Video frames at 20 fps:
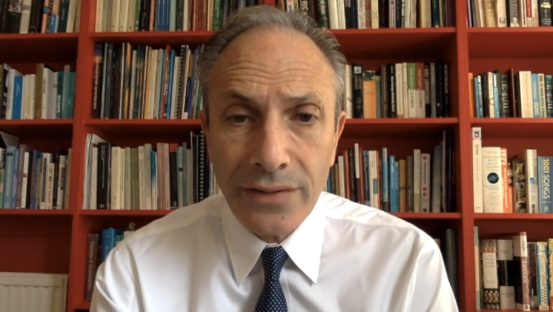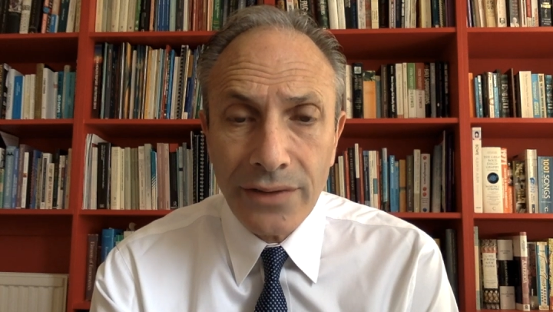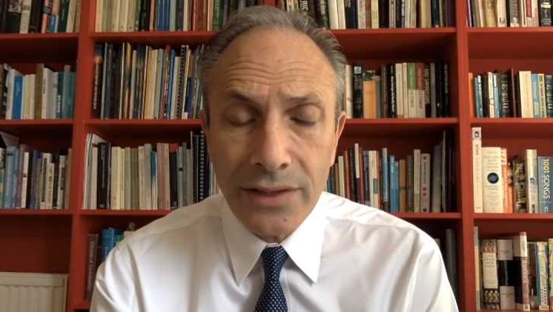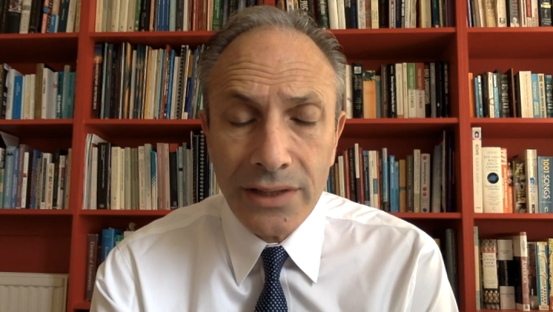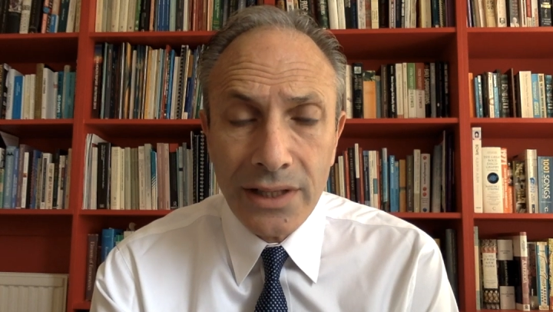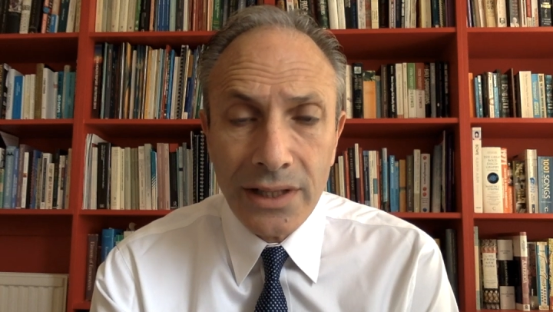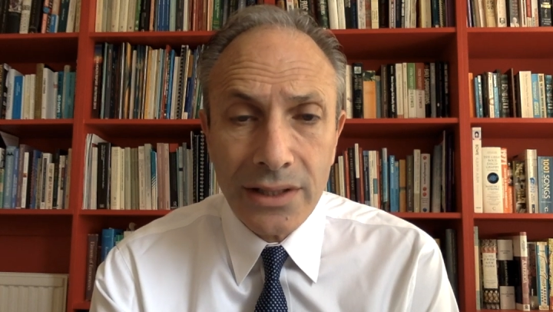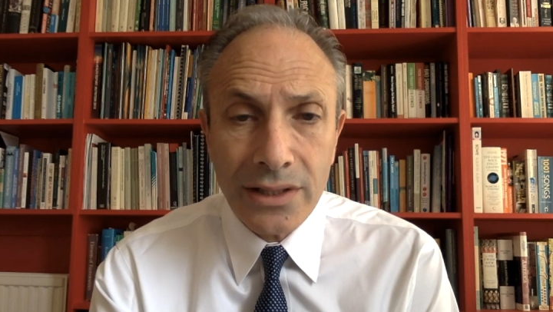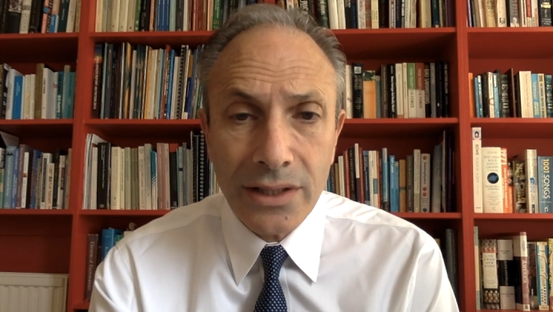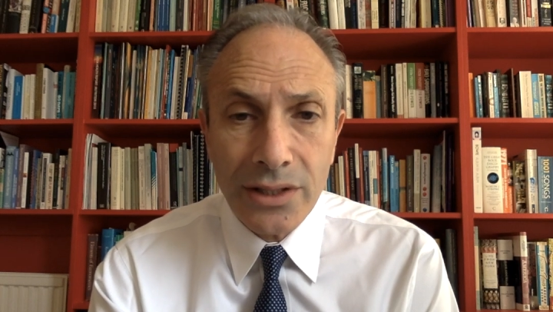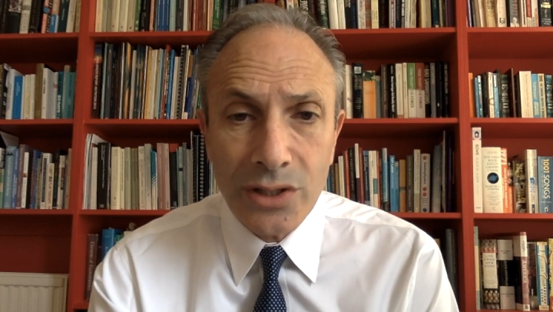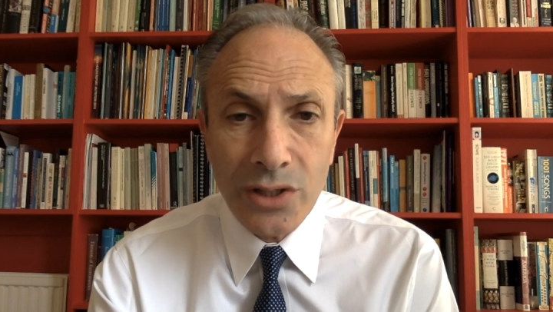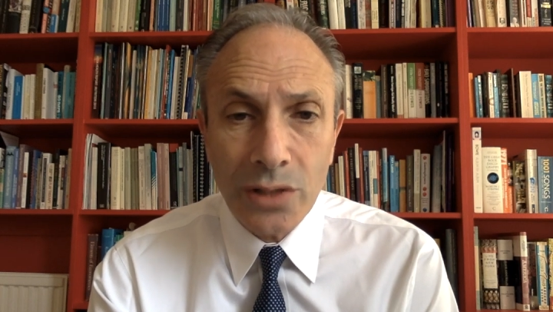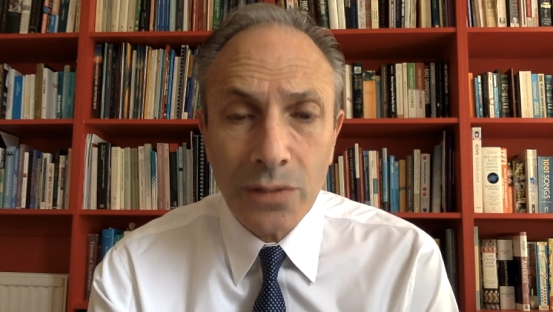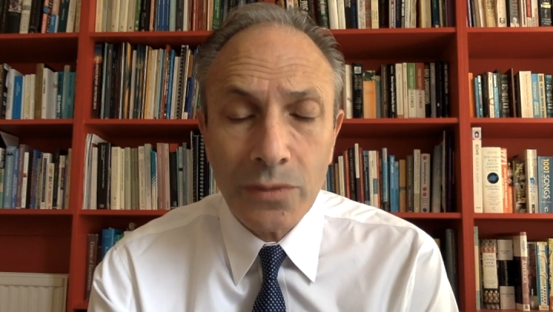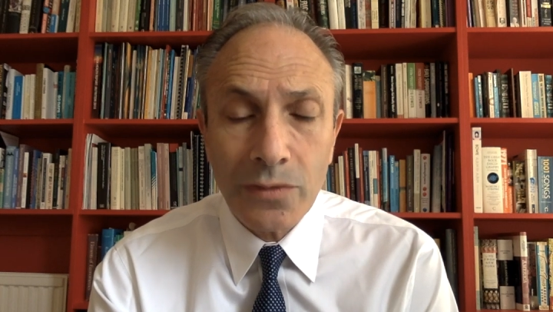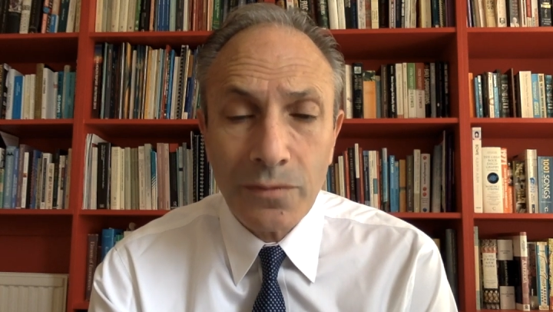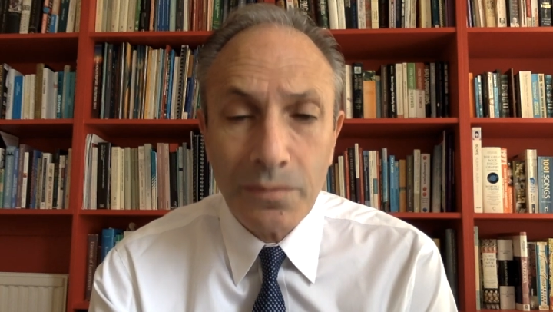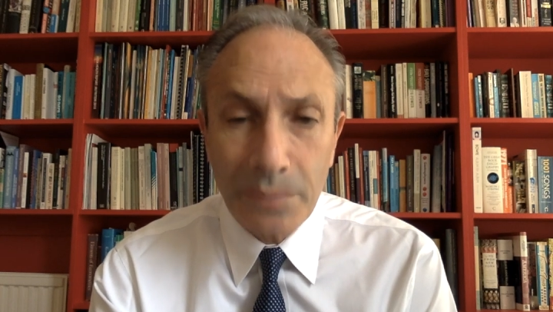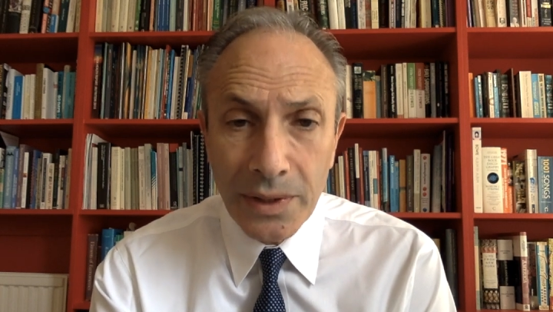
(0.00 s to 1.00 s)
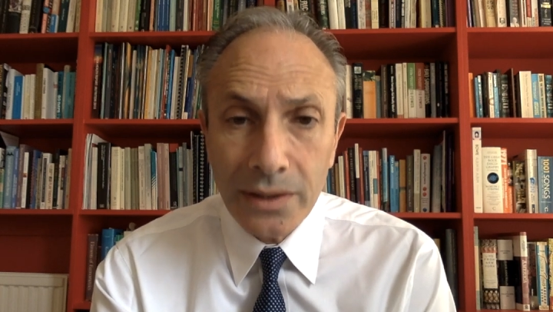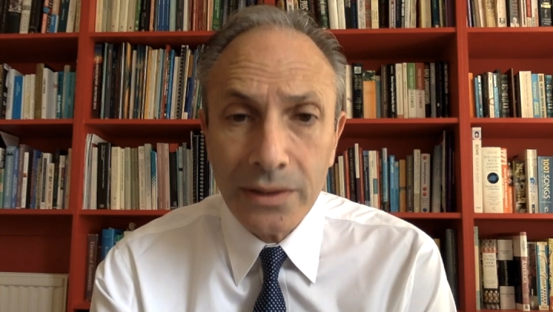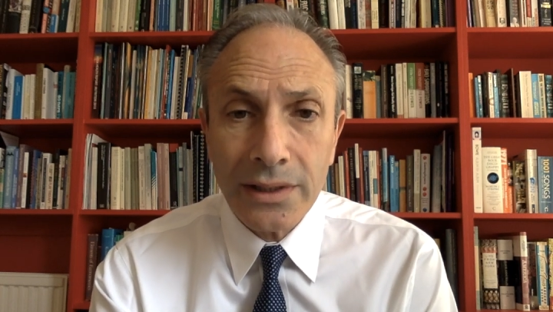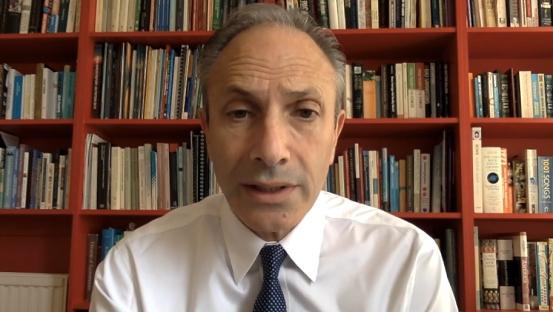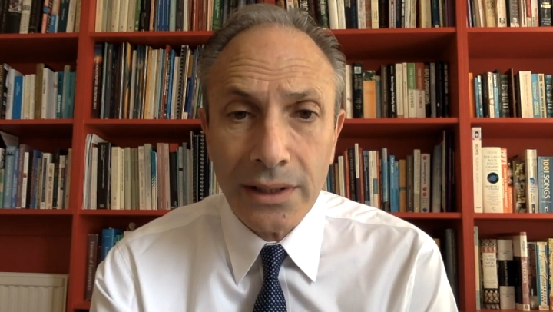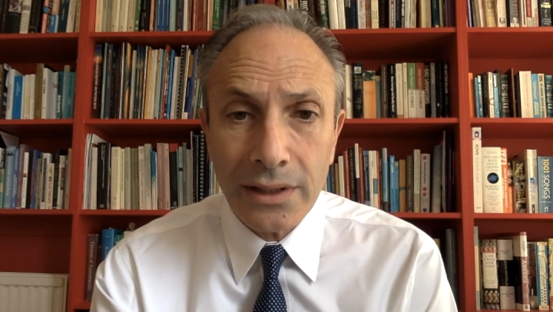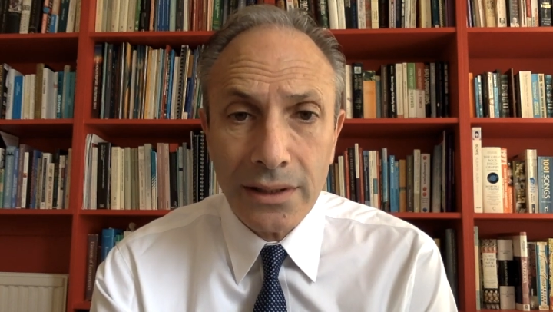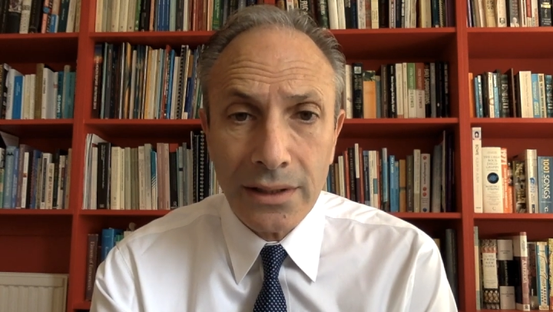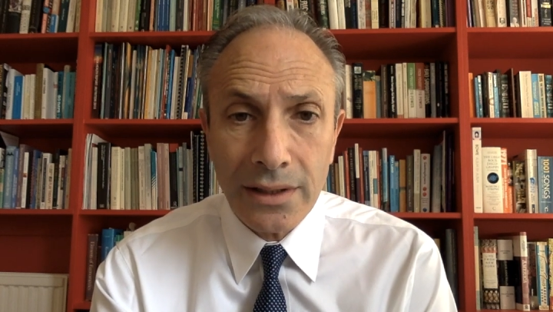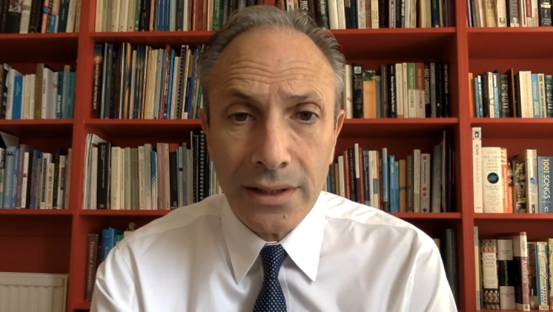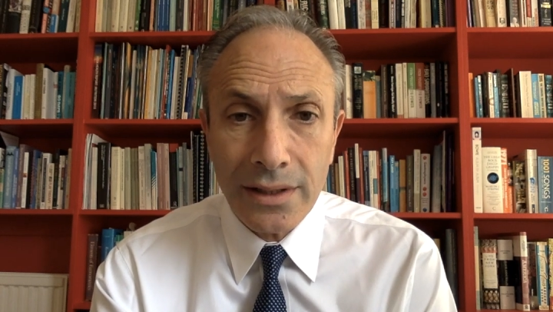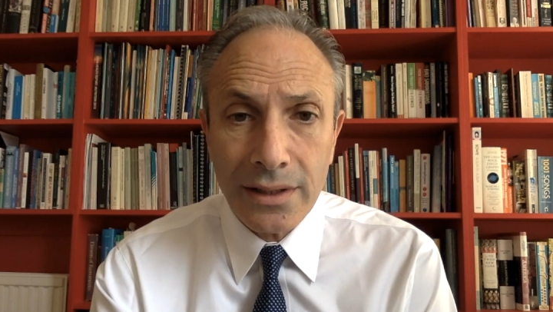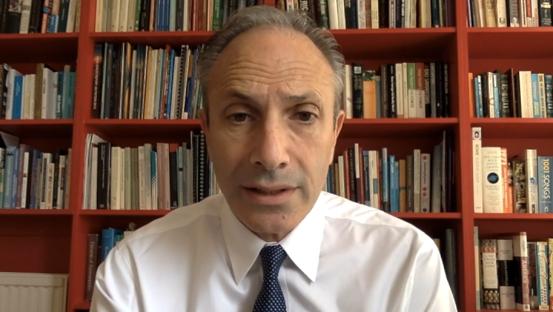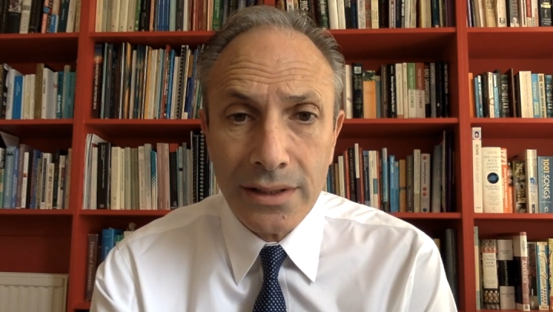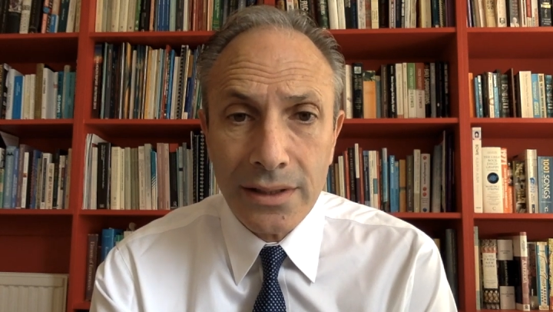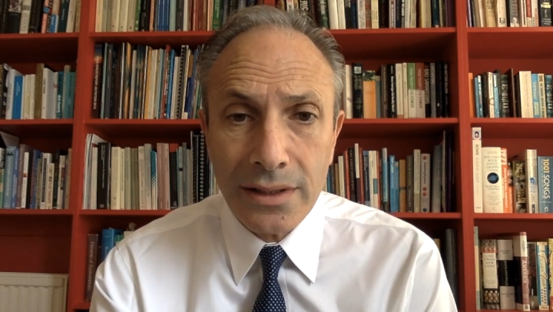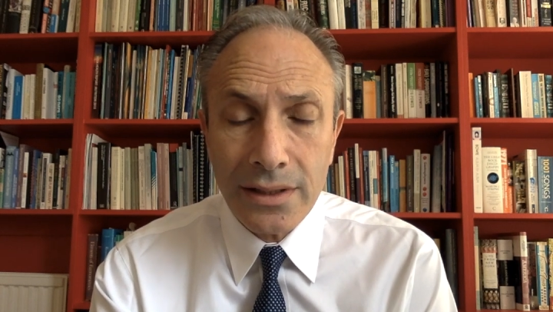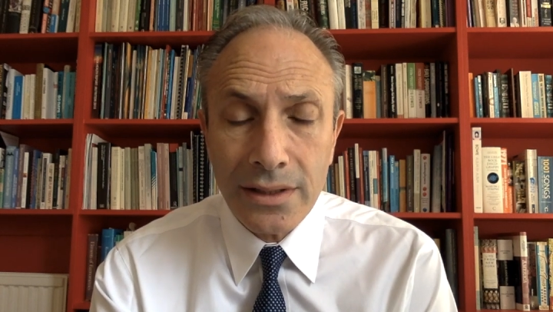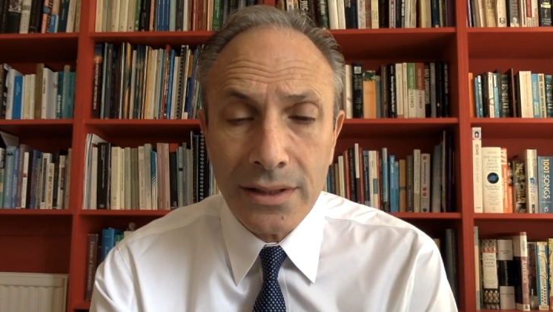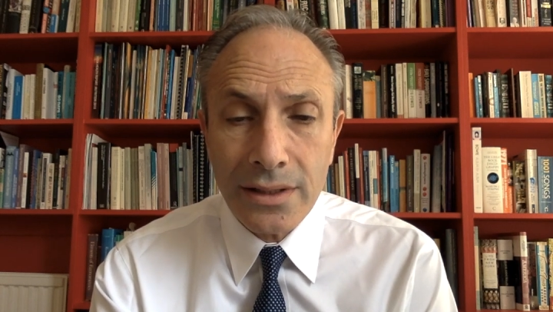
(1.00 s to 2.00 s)
a fantastic job of building
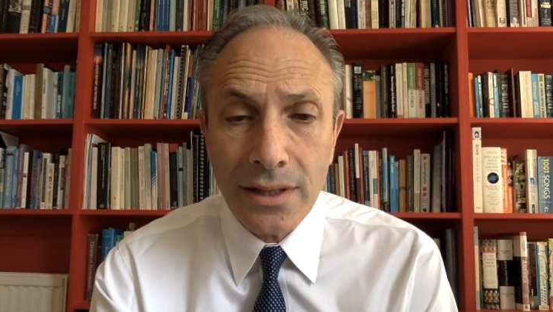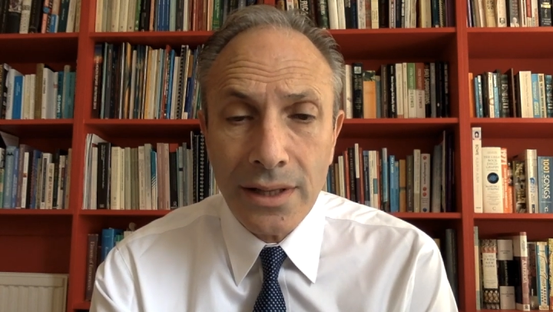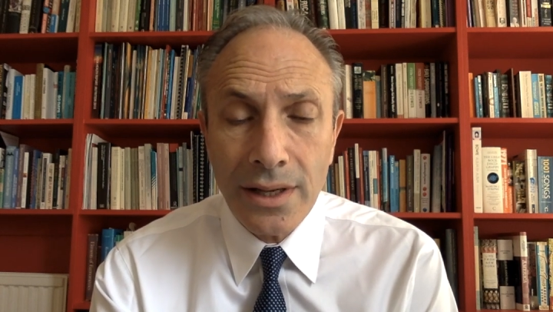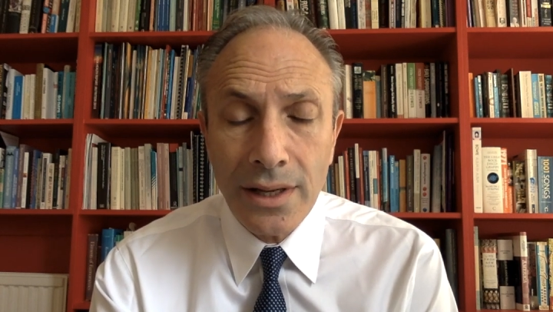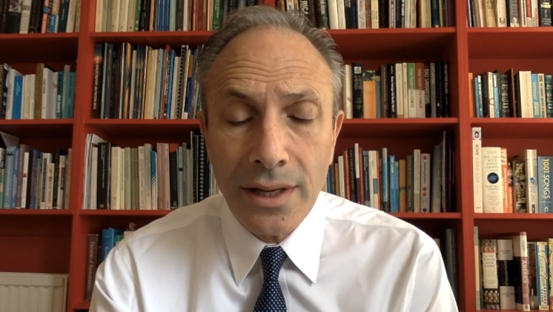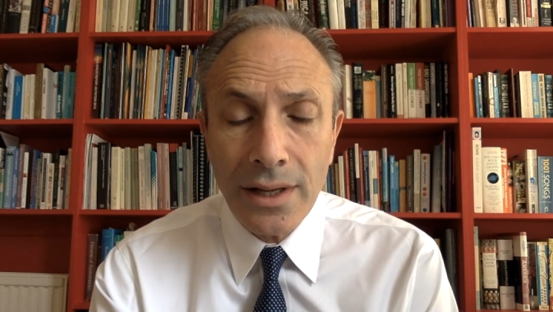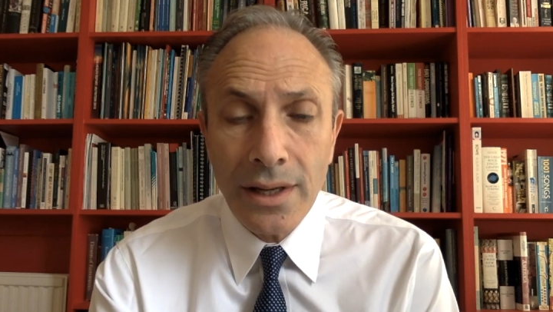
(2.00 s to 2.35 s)
alliances